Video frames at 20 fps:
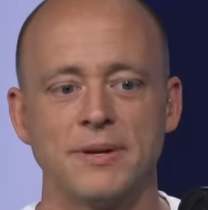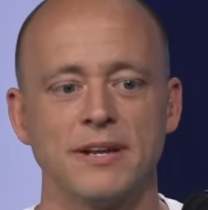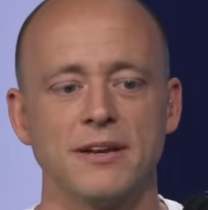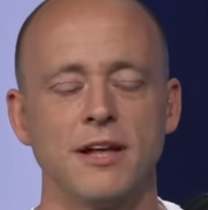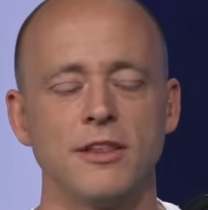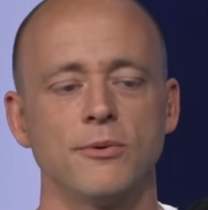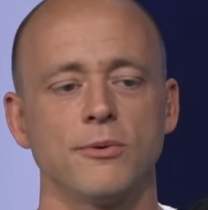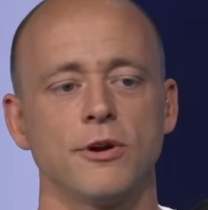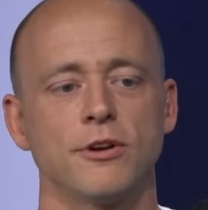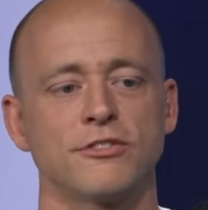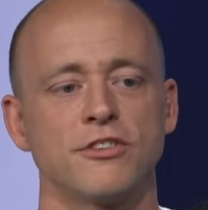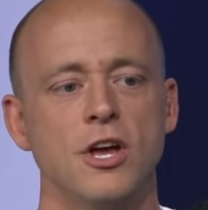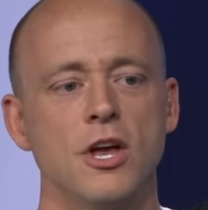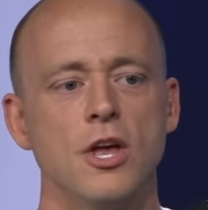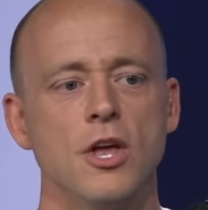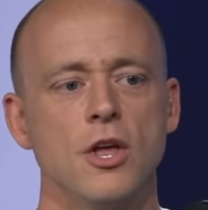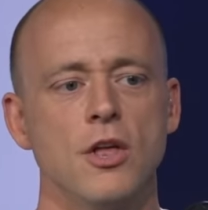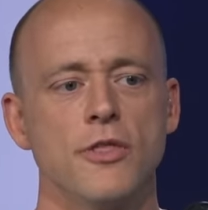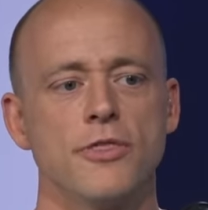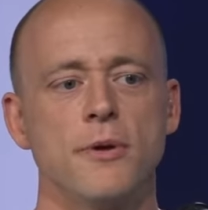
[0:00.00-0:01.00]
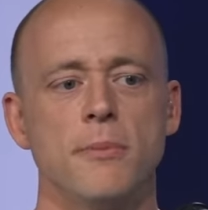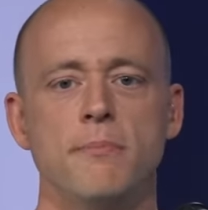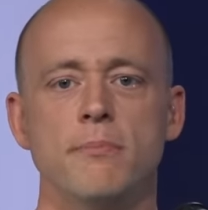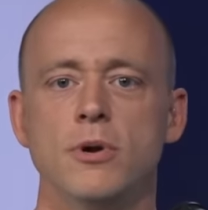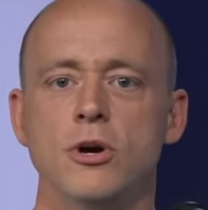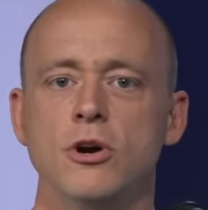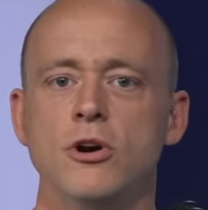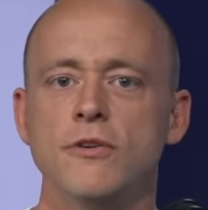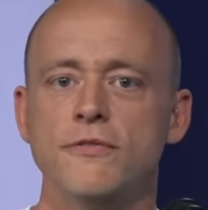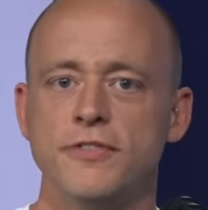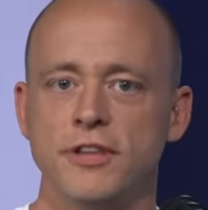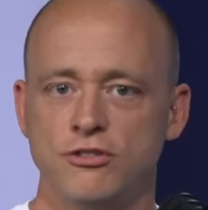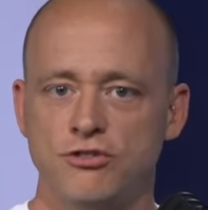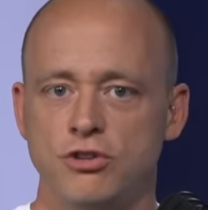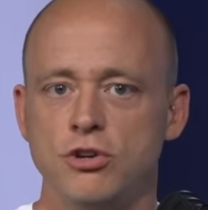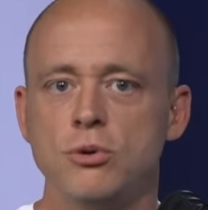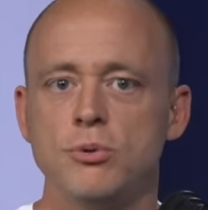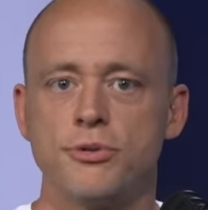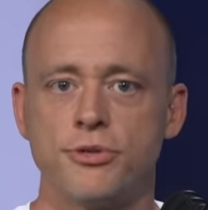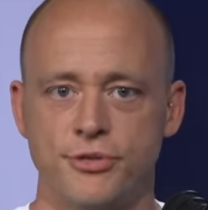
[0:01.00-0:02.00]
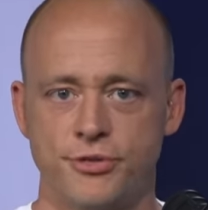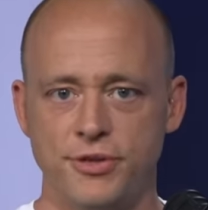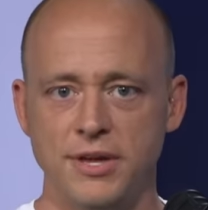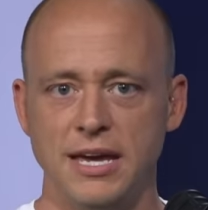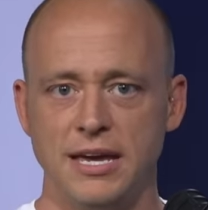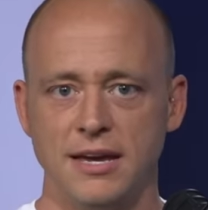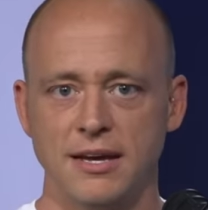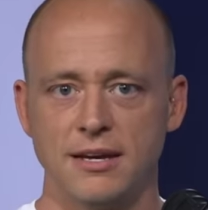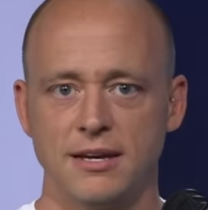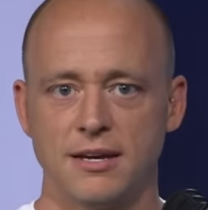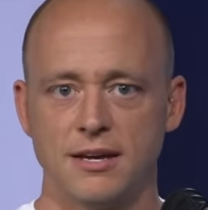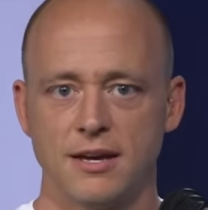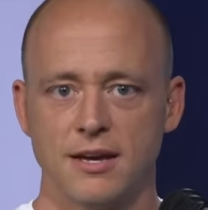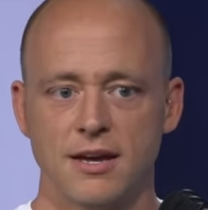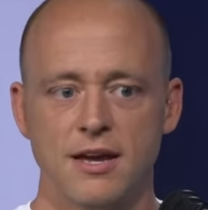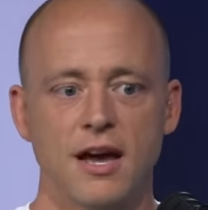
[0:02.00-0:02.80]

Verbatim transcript: In other words, the move that you think